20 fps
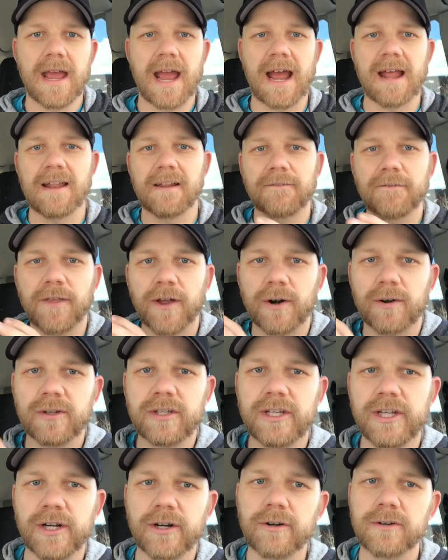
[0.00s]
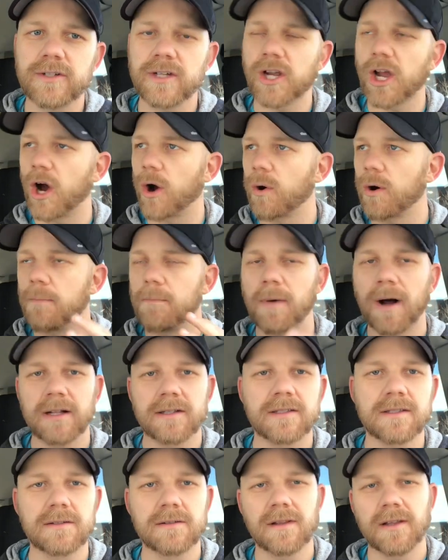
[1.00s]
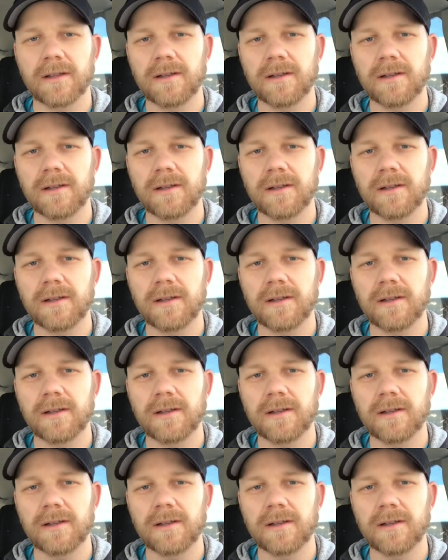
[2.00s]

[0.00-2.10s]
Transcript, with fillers: And if they're years ago or month,